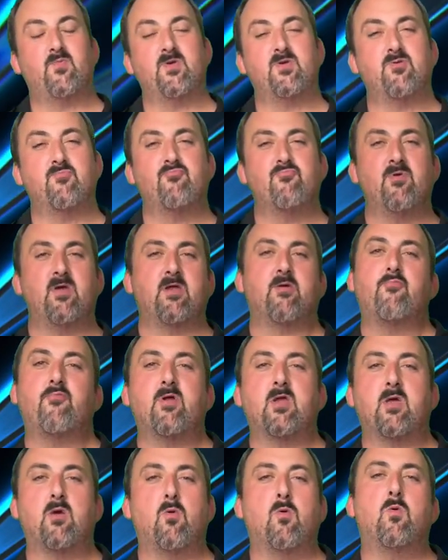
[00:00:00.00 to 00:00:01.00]
which are really,
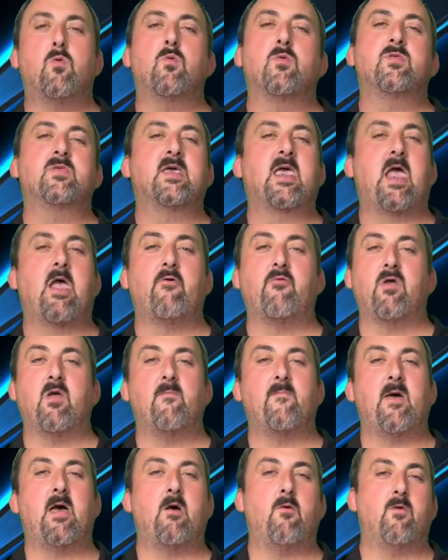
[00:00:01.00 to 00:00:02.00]
really awkward to carry
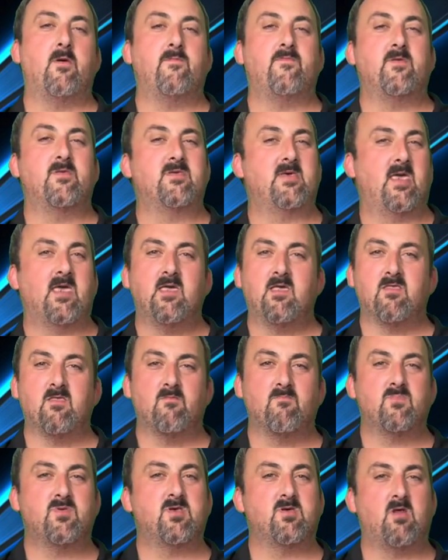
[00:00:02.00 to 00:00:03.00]
about if you're taking
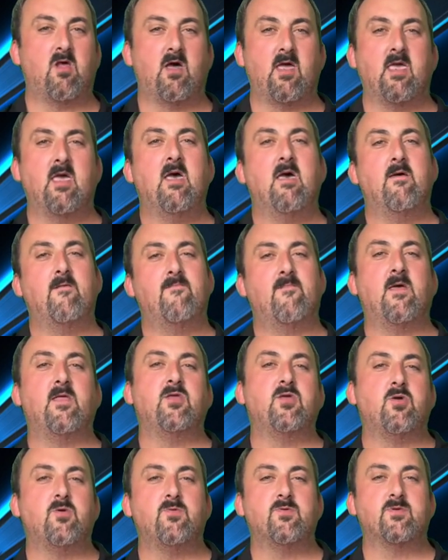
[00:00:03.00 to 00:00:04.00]
them to like
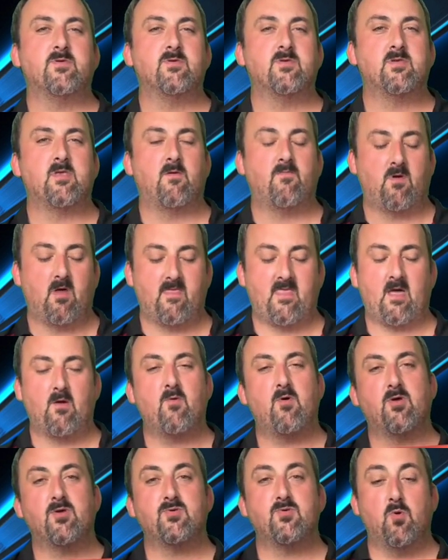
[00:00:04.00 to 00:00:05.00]
venues and stuff like that.
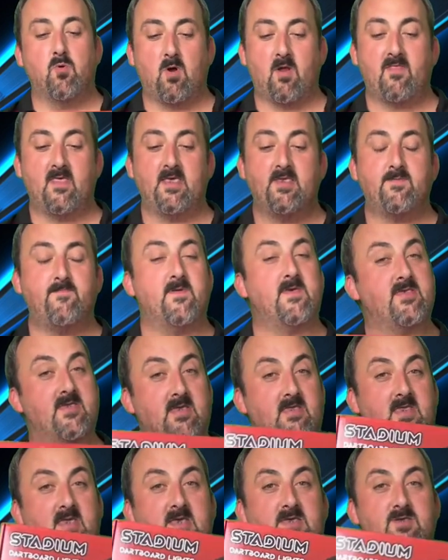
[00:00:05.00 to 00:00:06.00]
Whereas all of this fits
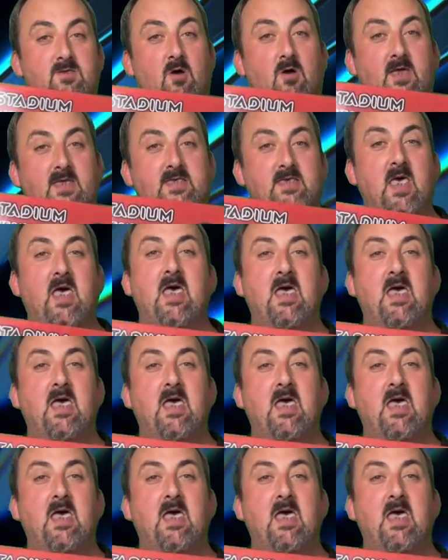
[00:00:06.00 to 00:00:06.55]
in this nice